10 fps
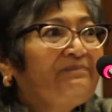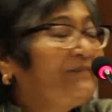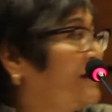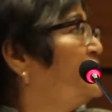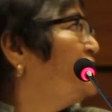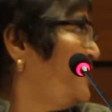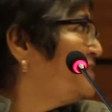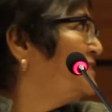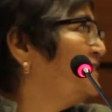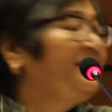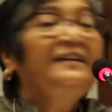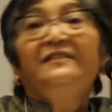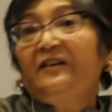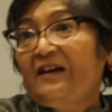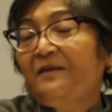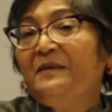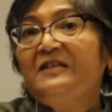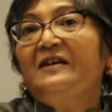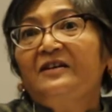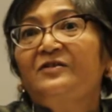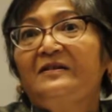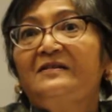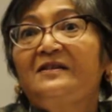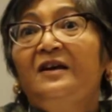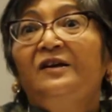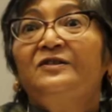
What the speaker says: They rejected the recommendations.